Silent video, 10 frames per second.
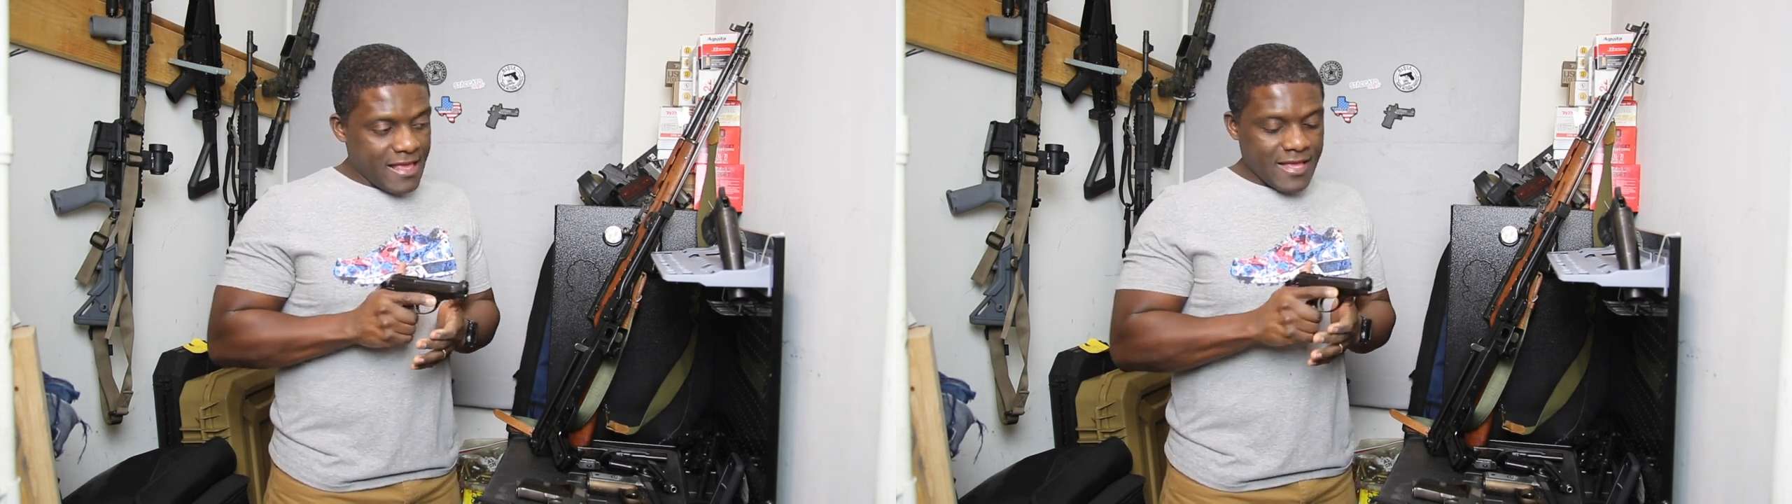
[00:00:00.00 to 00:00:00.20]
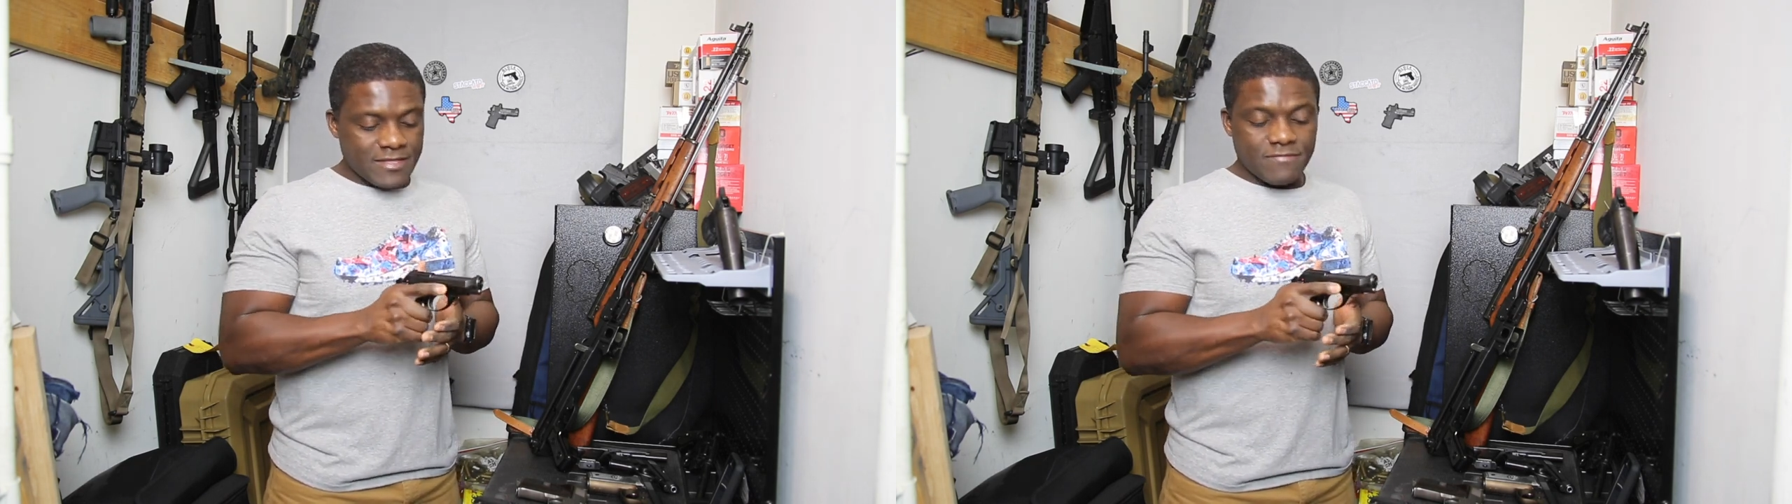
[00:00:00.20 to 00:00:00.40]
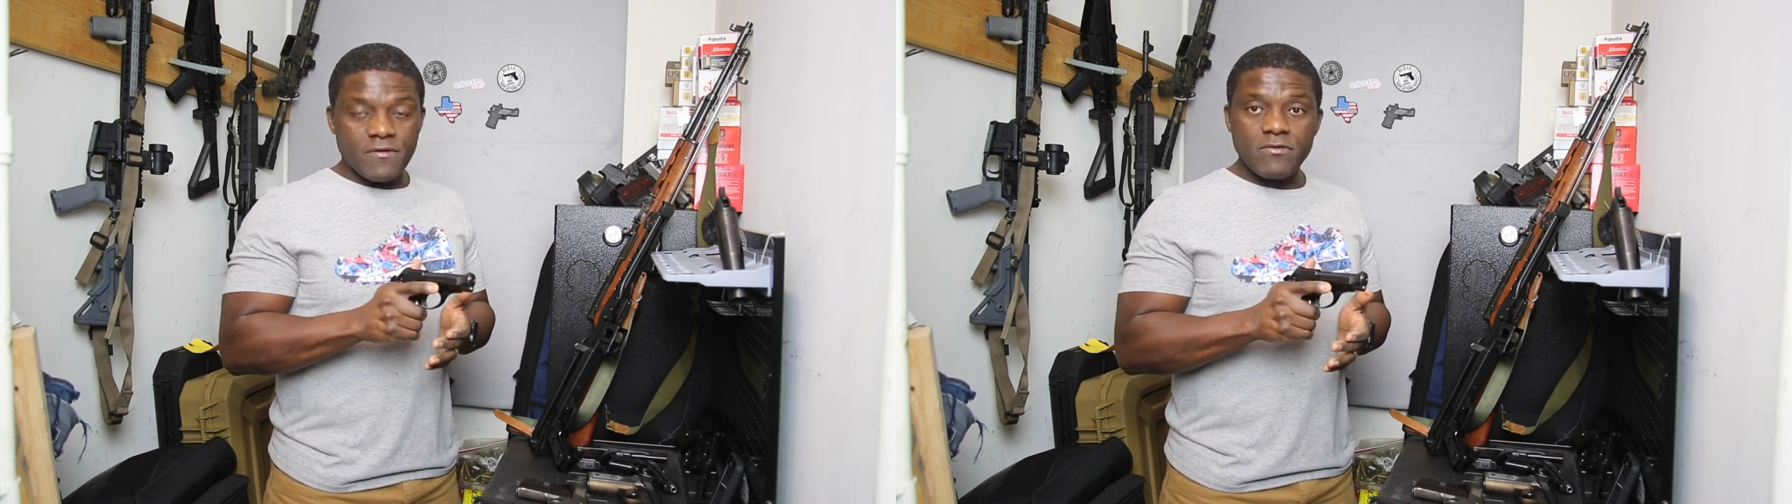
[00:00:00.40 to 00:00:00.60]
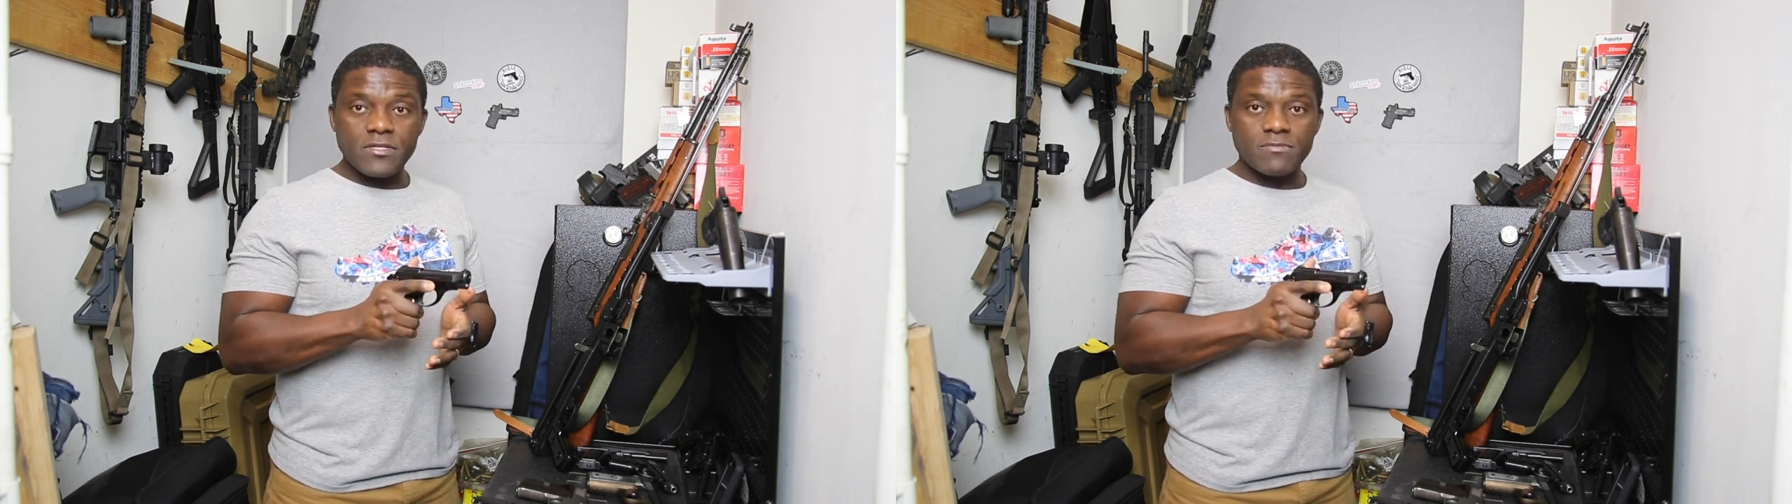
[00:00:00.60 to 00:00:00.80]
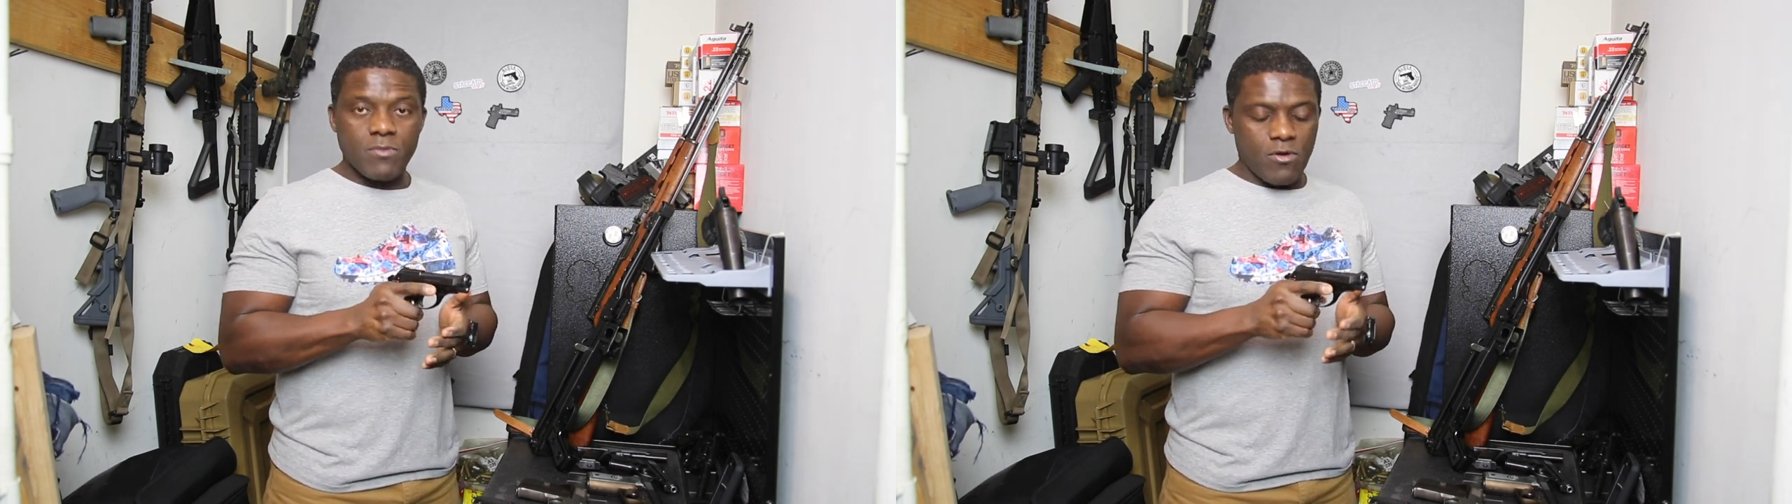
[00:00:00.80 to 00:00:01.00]
It's very
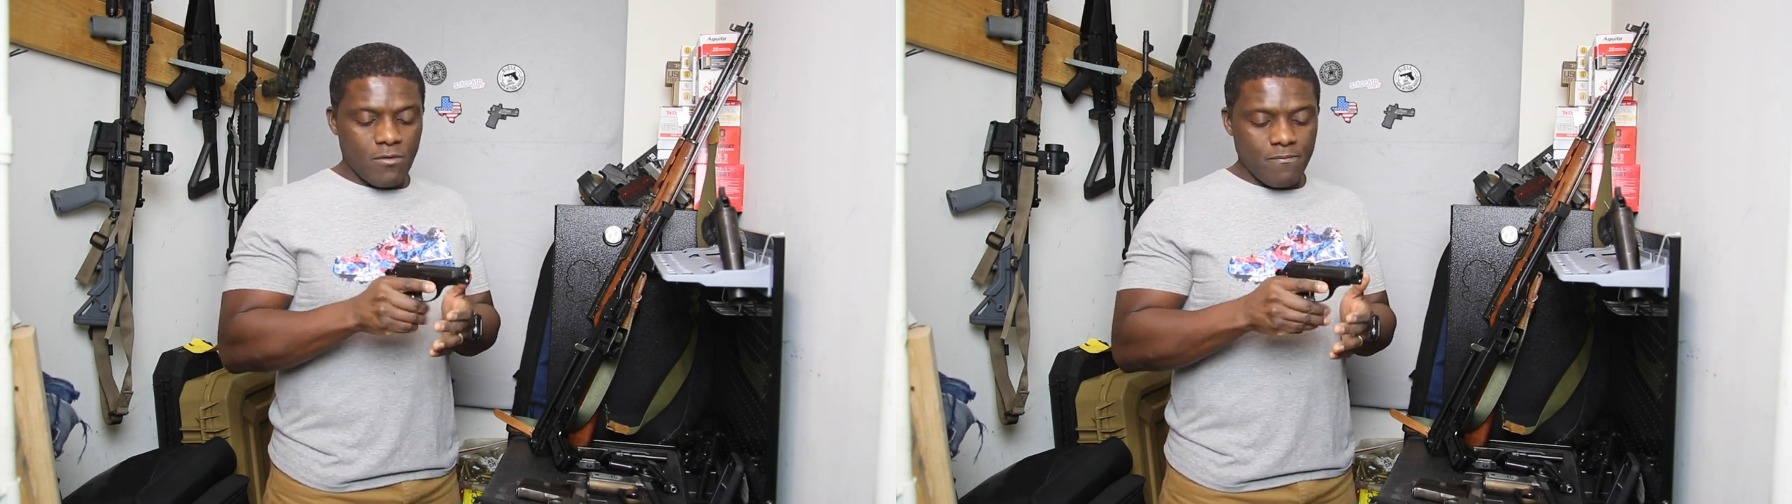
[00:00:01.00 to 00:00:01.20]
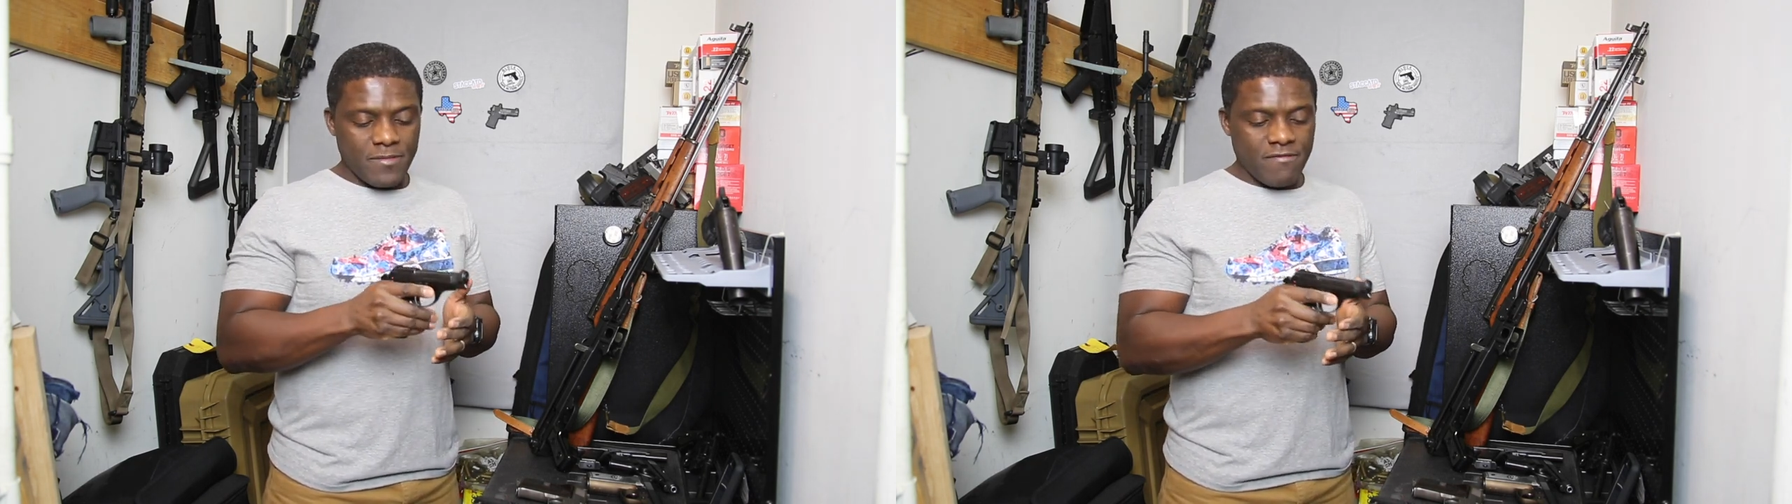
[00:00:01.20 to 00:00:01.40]
small.